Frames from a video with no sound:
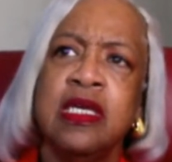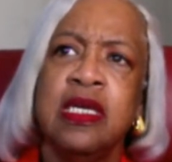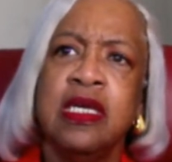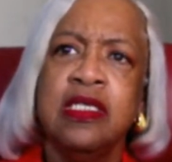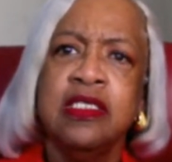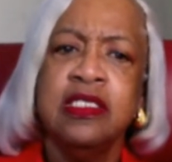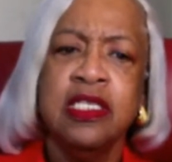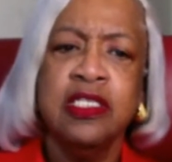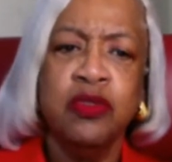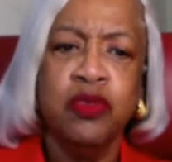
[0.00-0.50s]

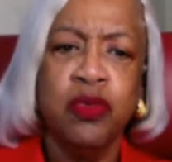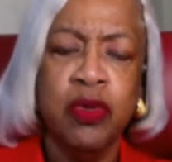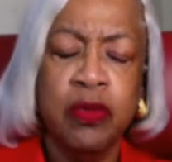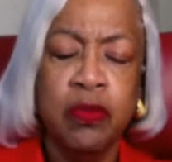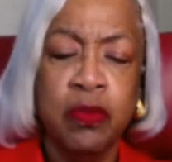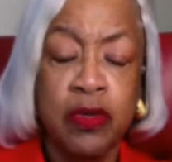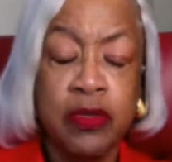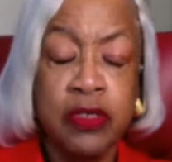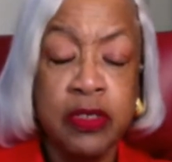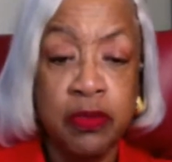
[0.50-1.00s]
since
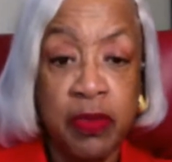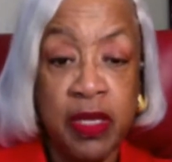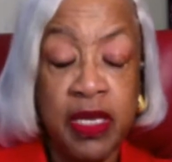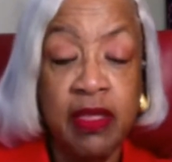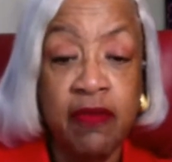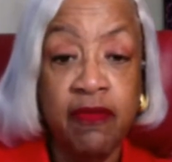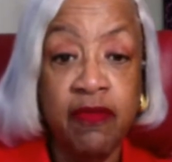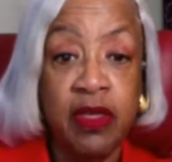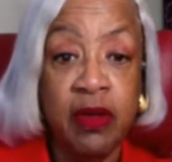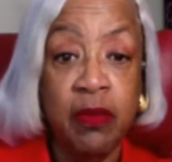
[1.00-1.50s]
many
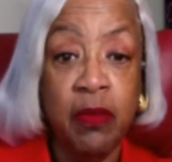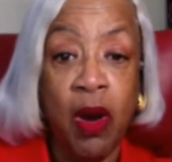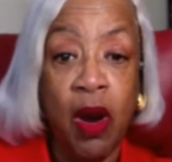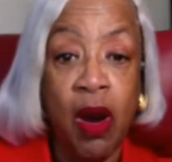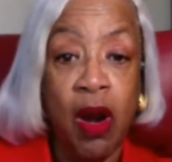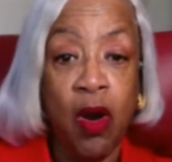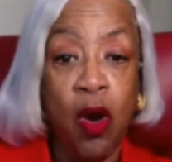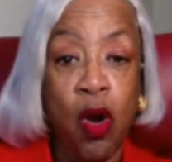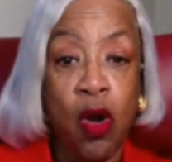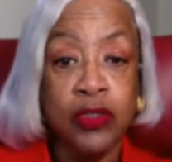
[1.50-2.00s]
of them
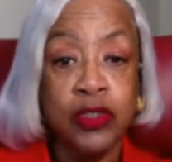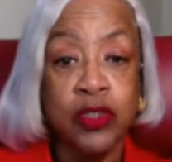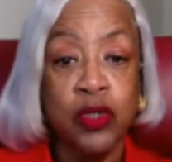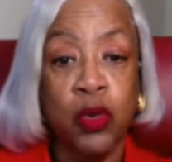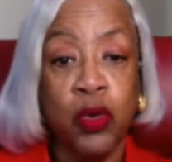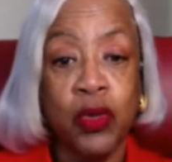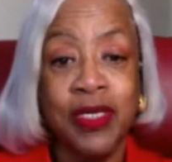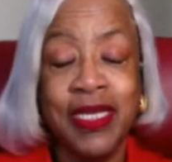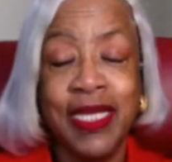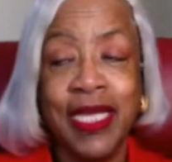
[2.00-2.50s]
are also
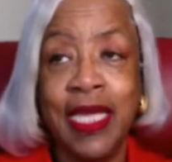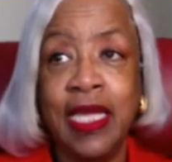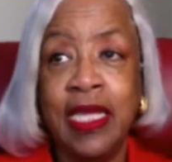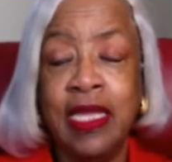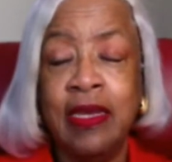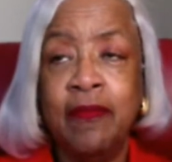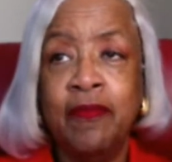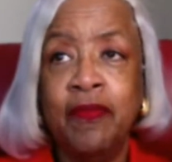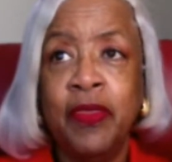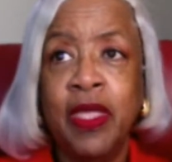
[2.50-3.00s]
ordained,
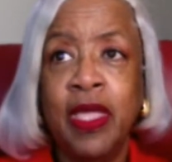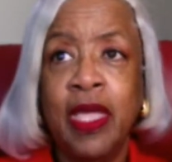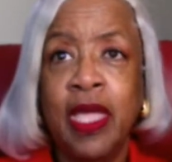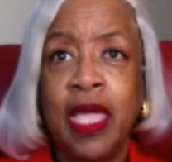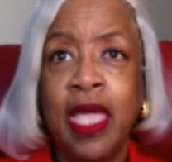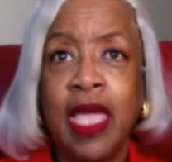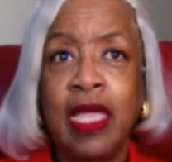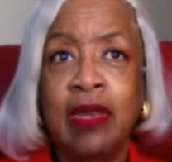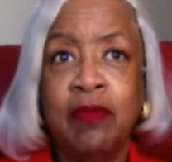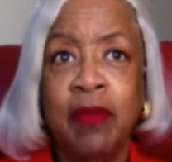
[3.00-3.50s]

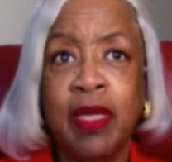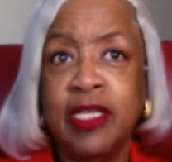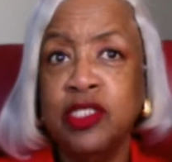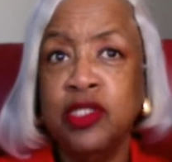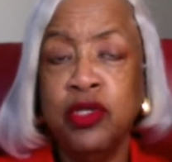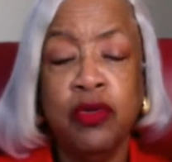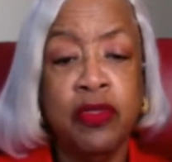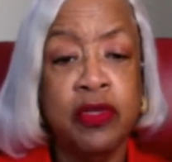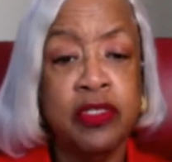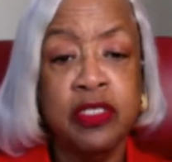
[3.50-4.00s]
and make sure
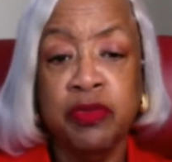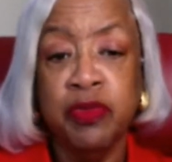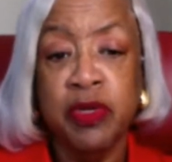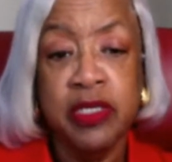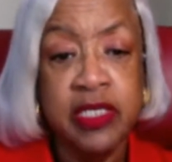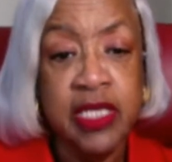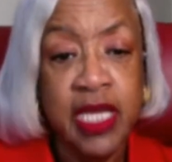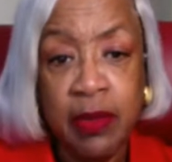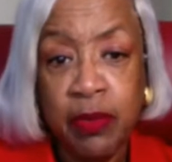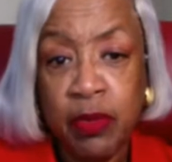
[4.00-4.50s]
there's a book
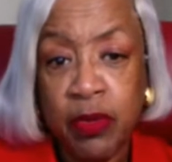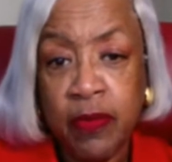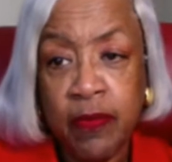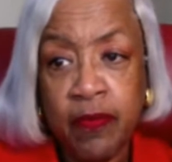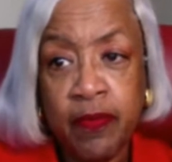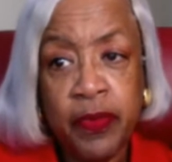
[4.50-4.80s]
table.